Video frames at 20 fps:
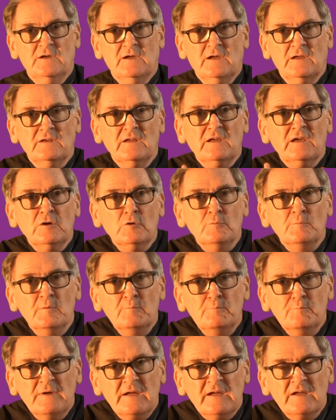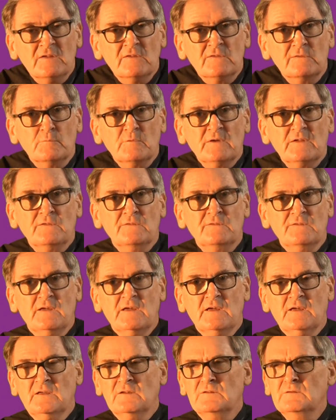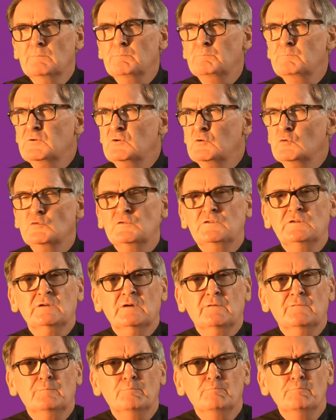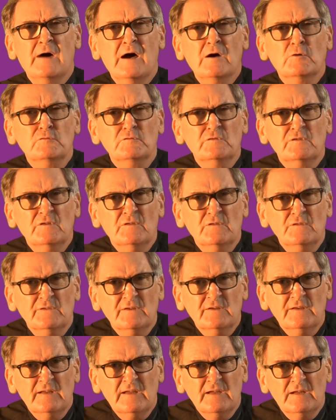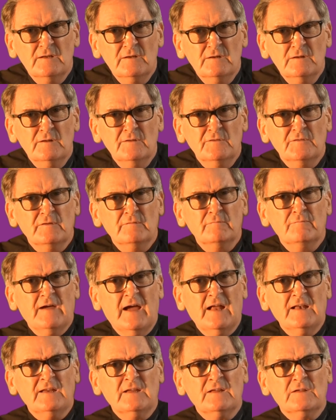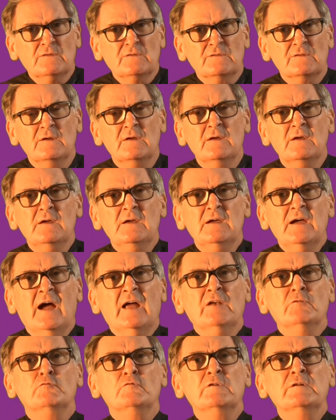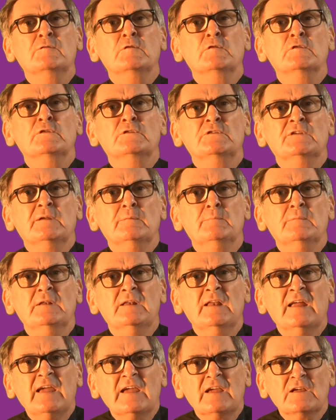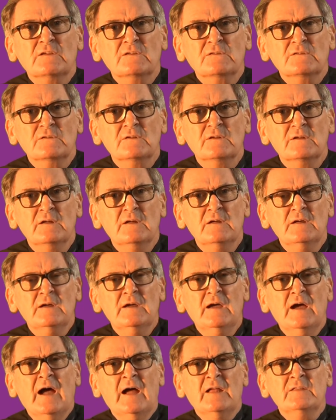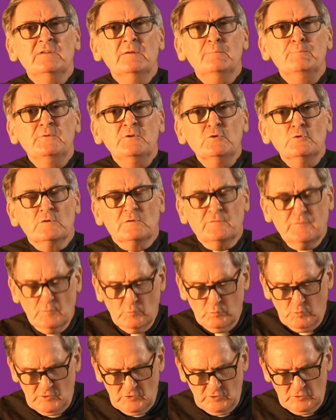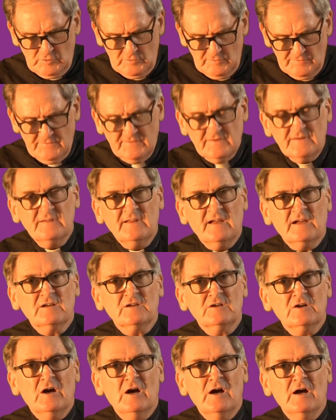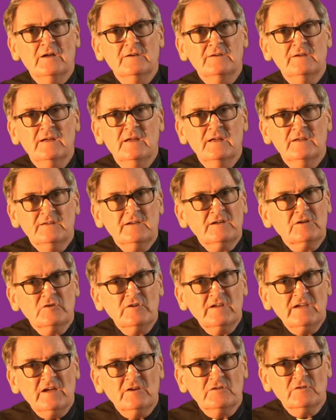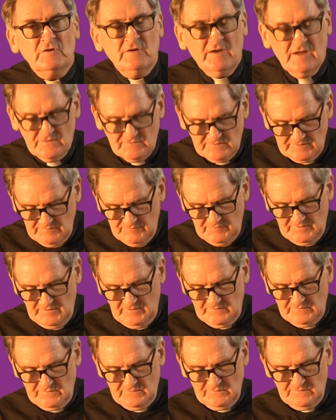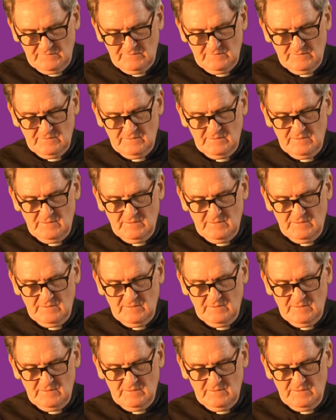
in human beings we see, the beauty of mountains and hills and valleys and rivers and lakes, and the beautiful world that God, the Creator, has given us.